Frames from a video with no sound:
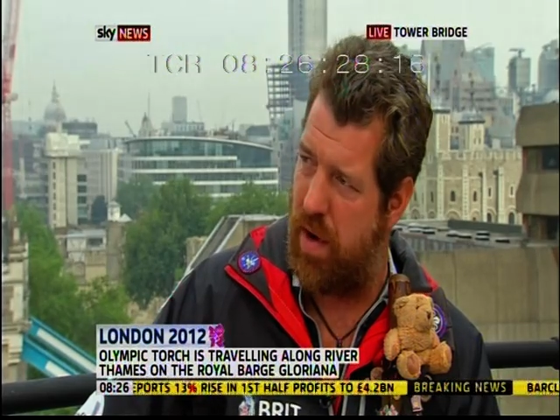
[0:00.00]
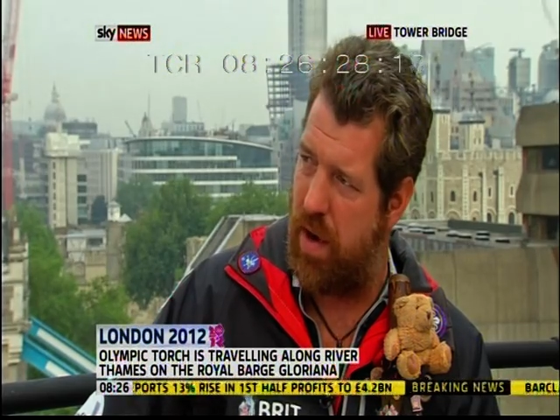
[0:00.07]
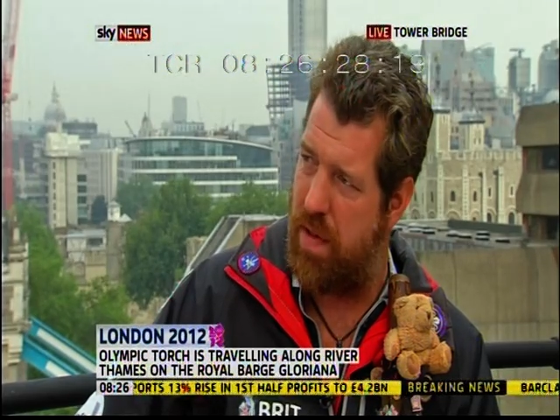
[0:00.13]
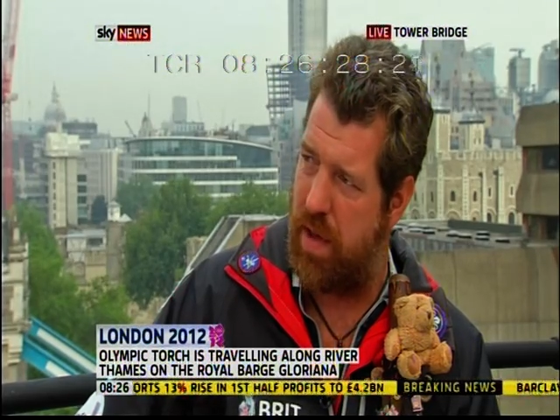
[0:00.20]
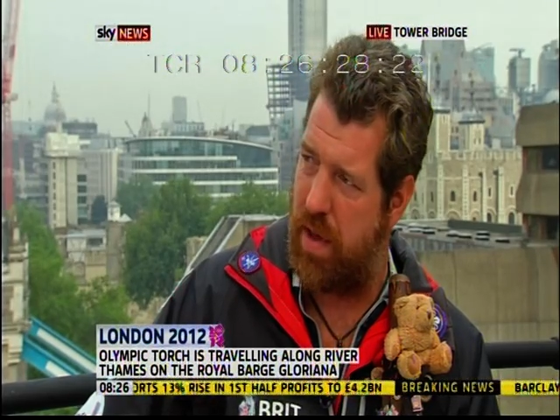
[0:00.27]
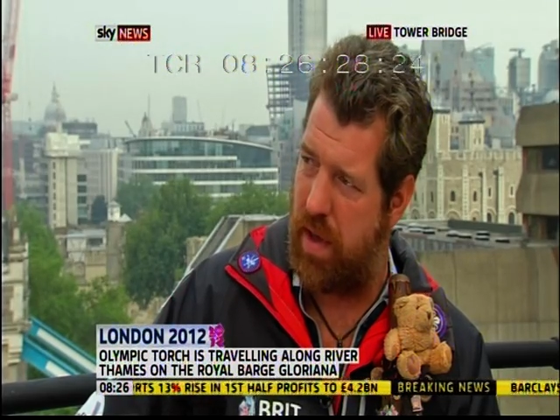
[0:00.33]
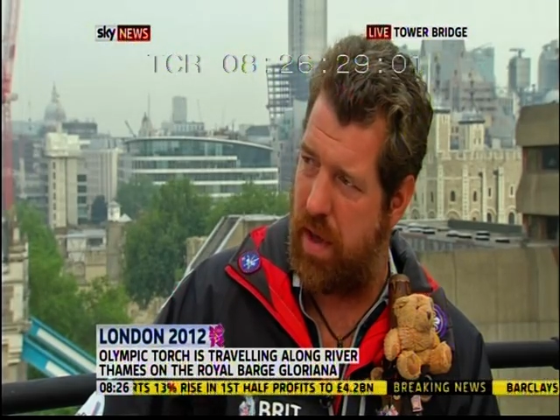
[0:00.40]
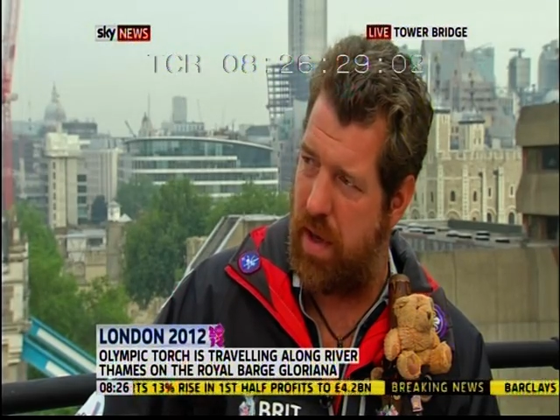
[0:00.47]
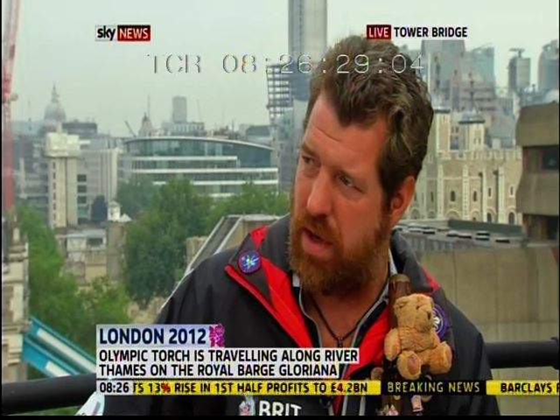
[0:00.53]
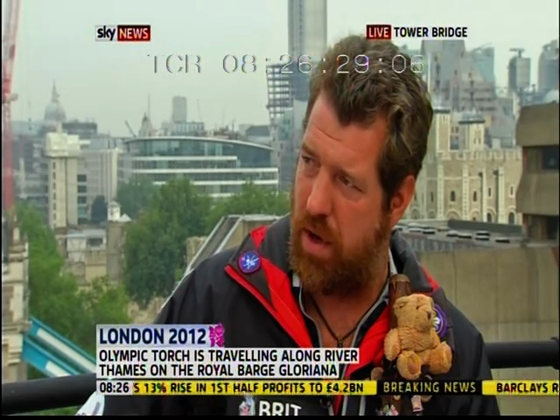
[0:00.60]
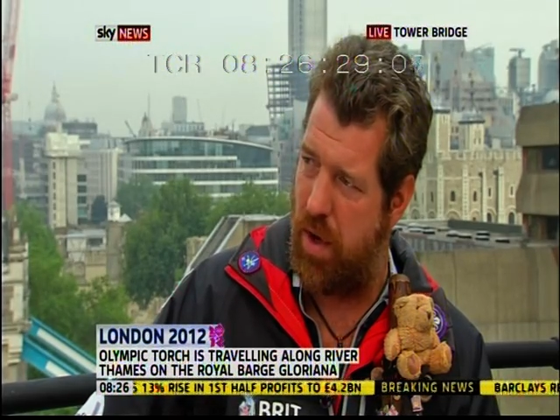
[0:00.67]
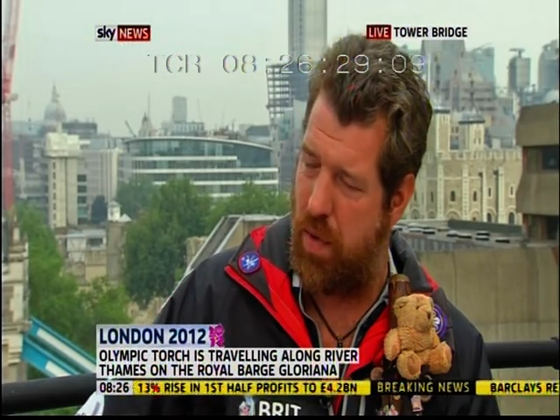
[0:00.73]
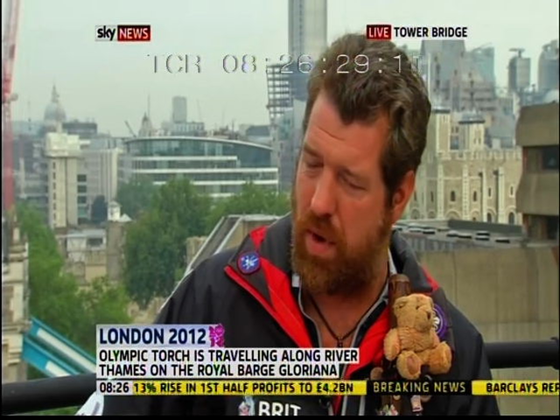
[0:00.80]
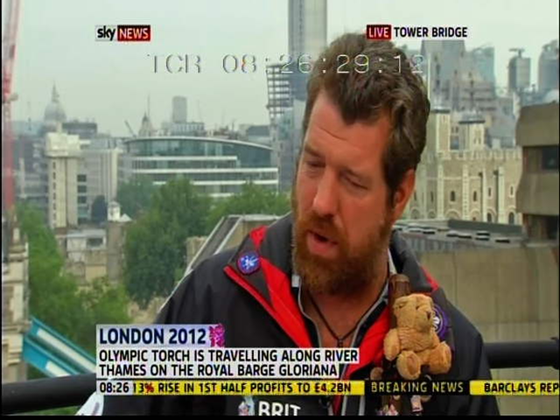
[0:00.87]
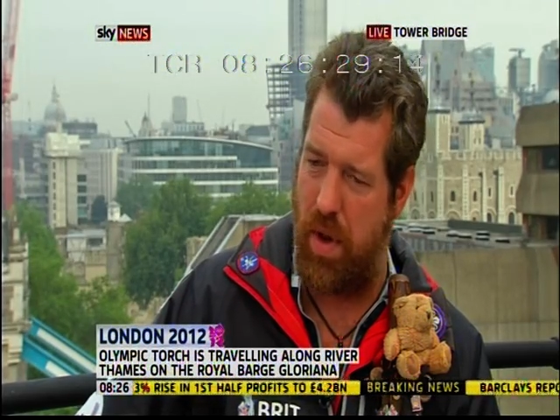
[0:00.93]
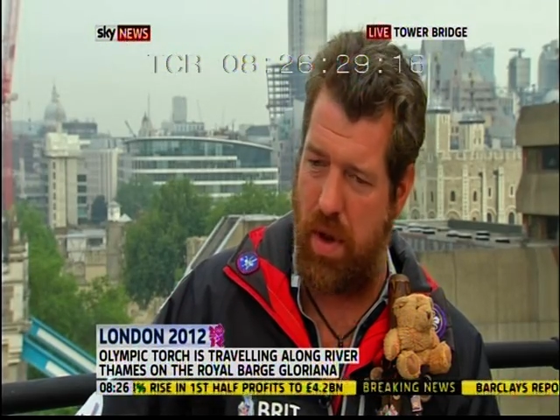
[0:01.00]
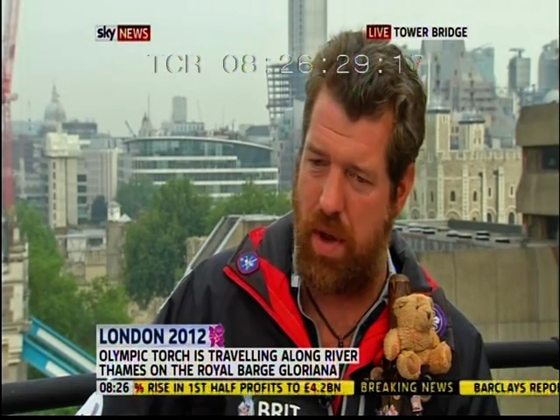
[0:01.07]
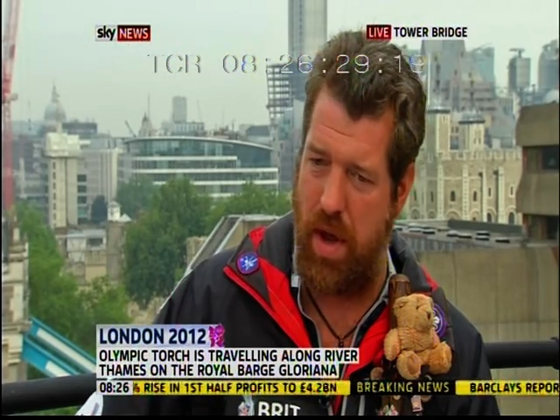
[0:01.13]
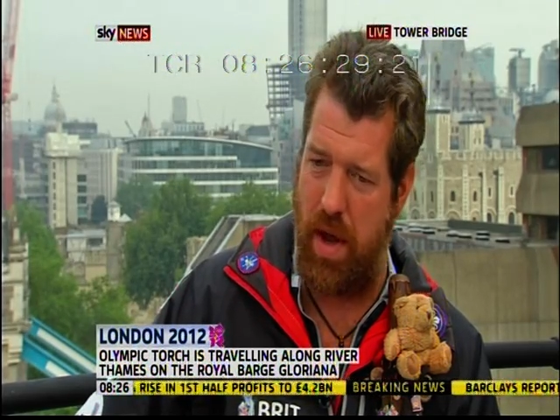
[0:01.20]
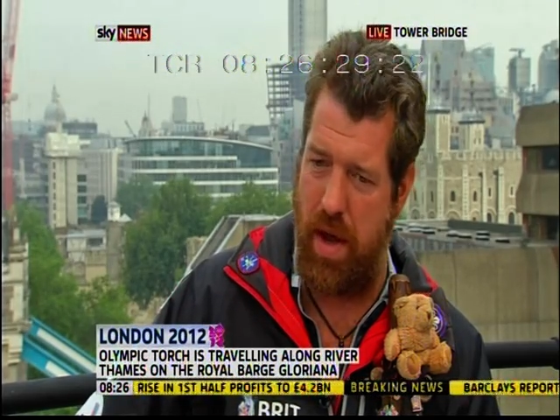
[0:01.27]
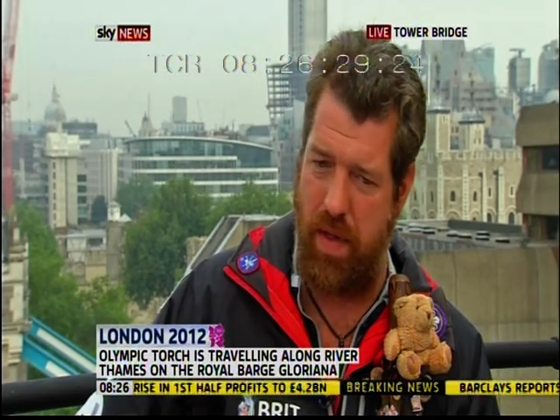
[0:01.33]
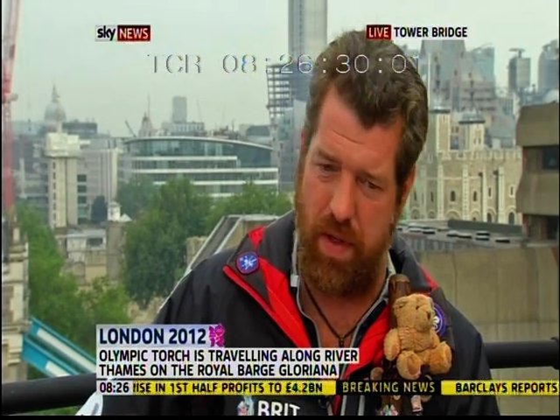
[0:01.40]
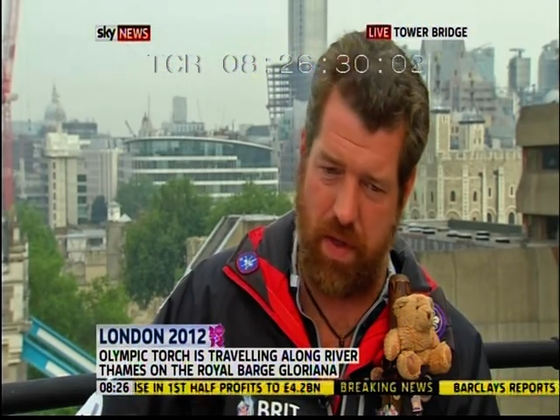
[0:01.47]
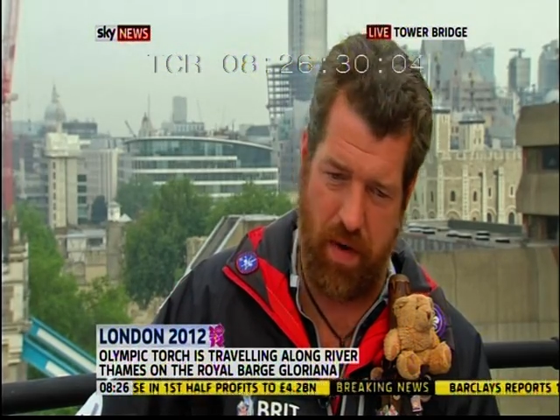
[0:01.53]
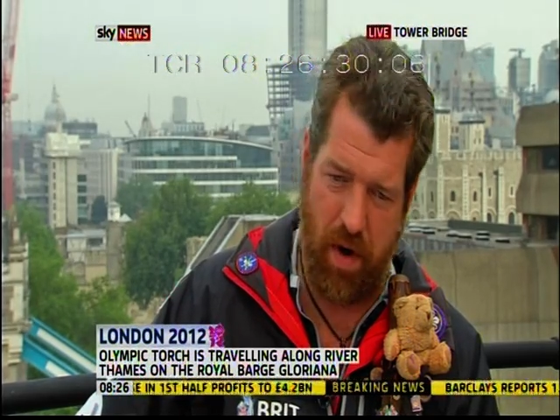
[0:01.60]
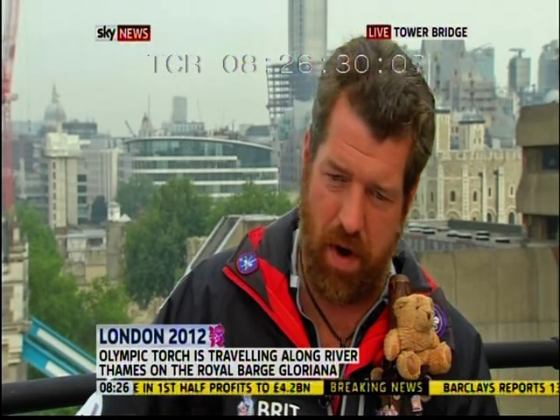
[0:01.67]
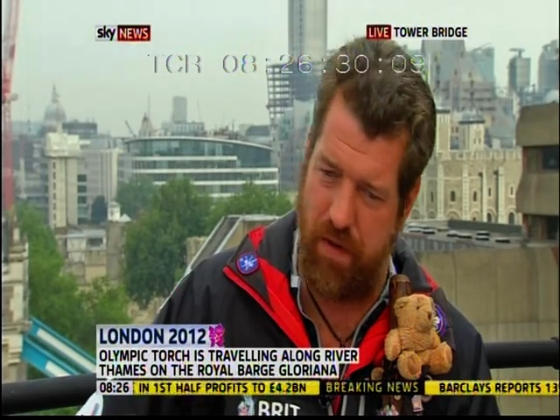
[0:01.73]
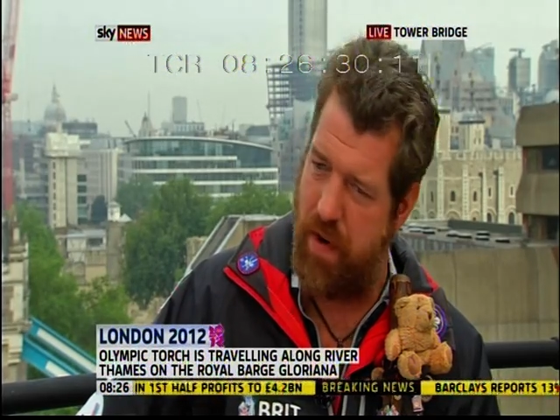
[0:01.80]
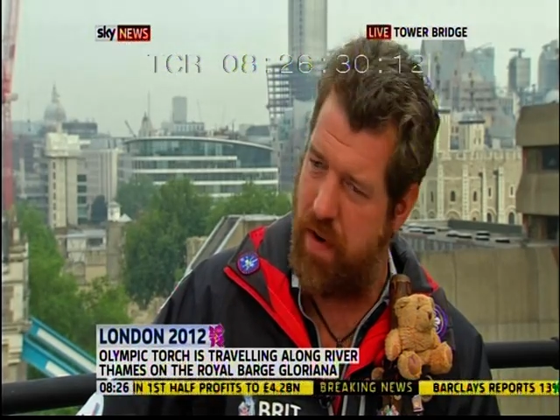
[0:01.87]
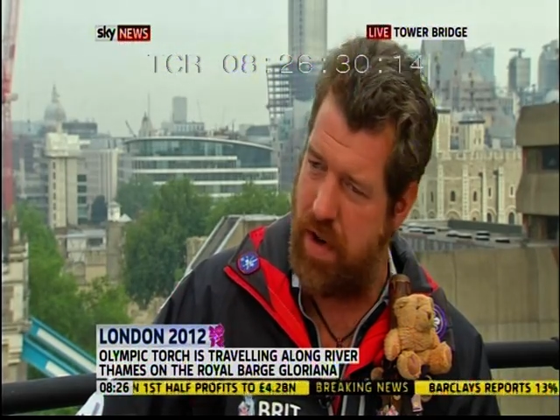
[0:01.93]
and I think
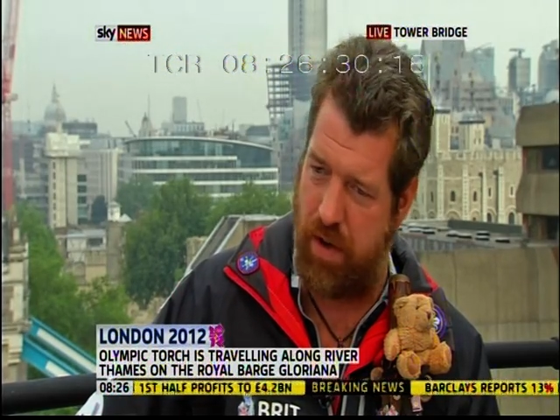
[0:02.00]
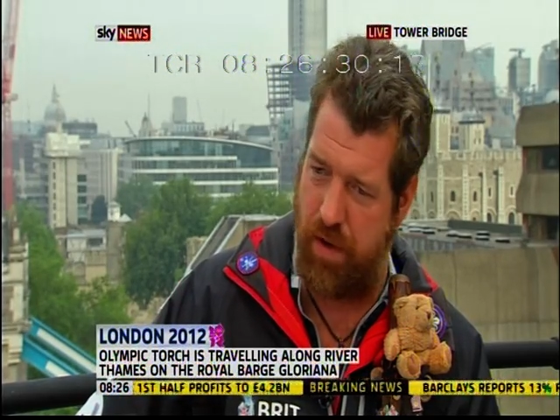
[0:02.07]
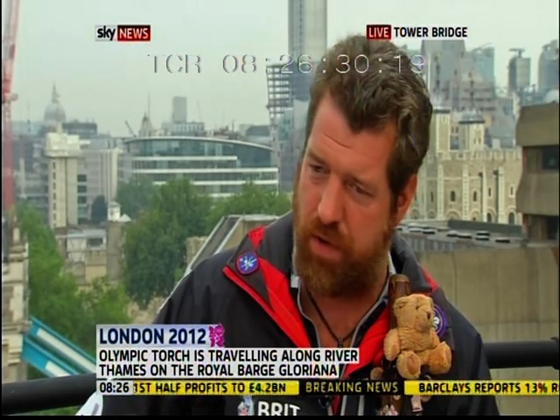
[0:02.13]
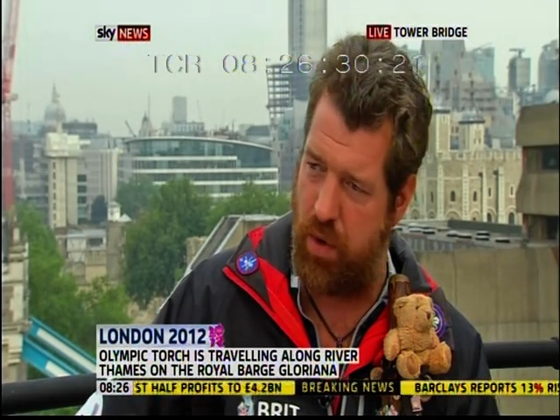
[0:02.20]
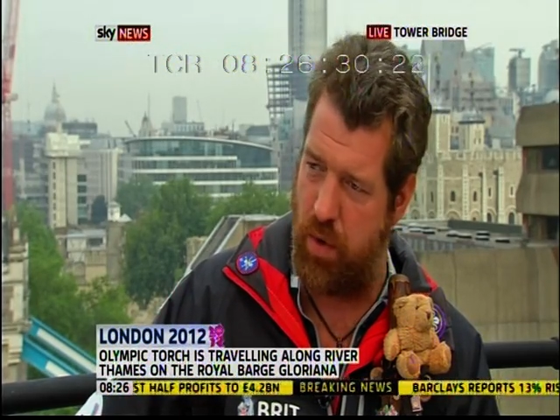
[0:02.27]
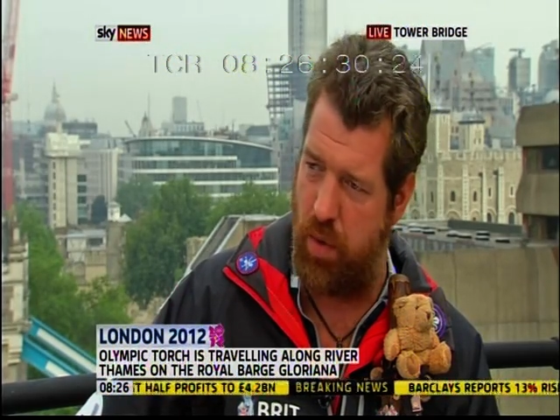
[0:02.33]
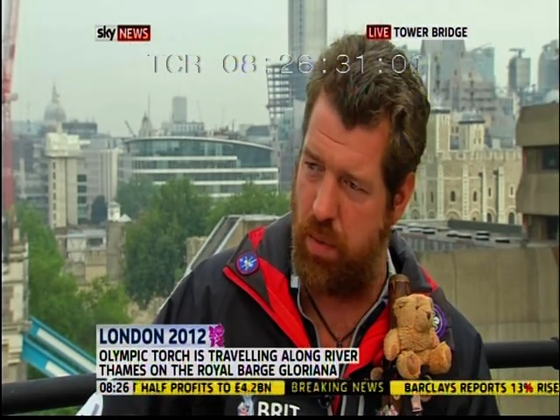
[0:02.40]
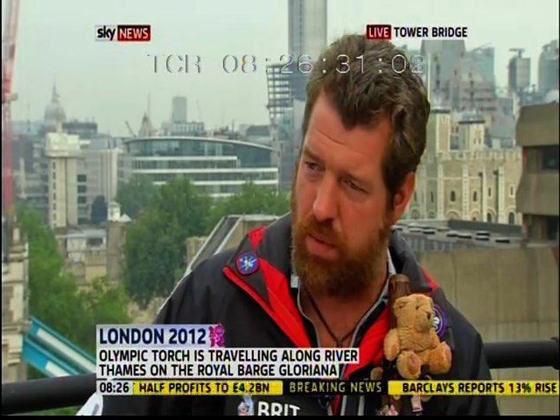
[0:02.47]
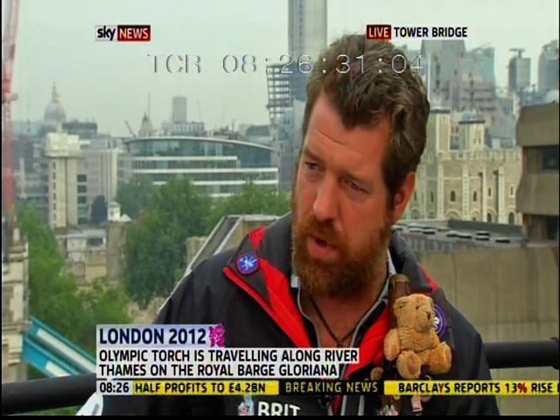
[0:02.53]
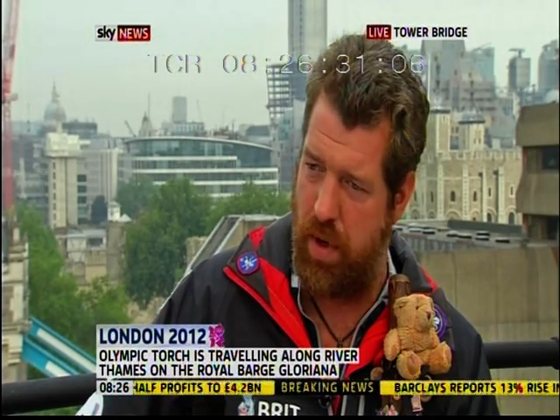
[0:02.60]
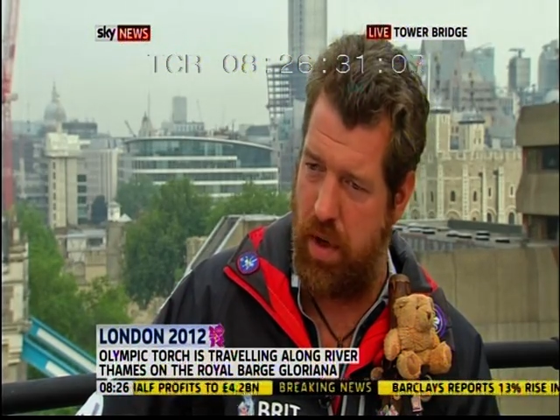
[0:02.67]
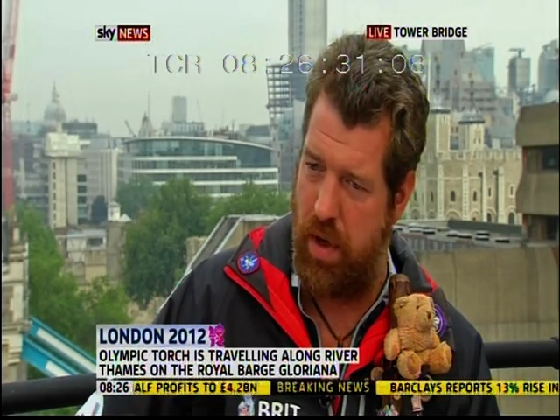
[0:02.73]
there are very difficult